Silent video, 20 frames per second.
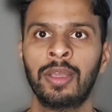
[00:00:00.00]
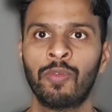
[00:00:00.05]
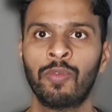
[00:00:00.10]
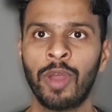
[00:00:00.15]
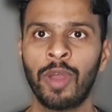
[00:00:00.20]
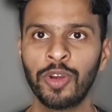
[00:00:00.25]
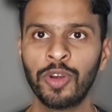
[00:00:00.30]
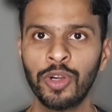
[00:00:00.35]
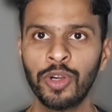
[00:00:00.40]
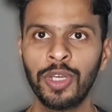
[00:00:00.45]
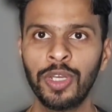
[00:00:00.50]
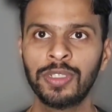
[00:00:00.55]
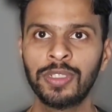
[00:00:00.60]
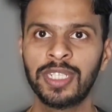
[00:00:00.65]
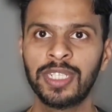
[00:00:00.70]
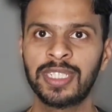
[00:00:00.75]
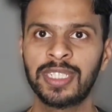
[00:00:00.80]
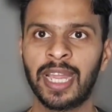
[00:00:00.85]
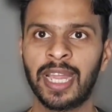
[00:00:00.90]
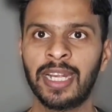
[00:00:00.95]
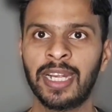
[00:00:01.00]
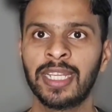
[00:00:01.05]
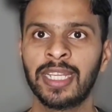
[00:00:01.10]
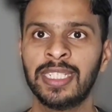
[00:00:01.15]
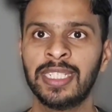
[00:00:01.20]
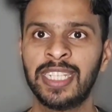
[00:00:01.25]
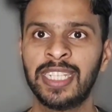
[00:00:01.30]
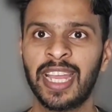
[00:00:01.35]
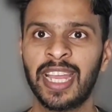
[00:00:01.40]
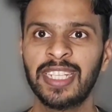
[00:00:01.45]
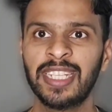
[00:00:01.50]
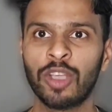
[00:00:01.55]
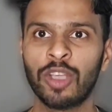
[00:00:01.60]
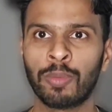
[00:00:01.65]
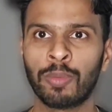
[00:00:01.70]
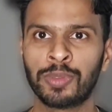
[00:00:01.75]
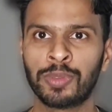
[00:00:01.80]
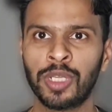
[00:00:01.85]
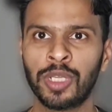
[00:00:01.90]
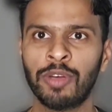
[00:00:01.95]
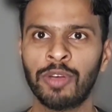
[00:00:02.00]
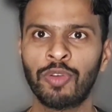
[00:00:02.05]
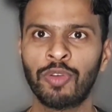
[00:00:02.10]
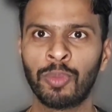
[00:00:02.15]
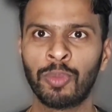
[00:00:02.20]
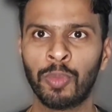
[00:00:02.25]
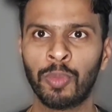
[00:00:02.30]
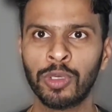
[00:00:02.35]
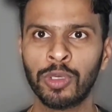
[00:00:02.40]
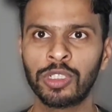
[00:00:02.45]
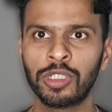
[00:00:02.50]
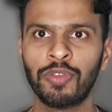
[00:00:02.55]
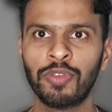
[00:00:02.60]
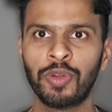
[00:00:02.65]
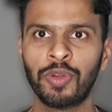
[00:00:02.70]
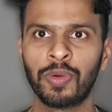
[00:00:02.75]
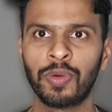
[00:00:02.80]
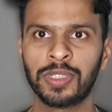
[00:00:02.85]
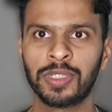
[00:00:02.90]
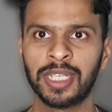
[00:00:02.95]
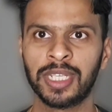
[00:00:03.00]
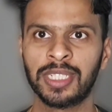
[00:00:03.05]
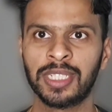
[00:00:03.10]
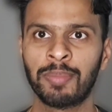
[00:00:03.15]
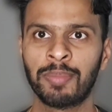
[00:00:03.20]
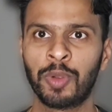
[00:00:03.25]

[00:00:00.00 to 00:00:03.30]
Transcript: One good news is that GRE is optional for most of the courses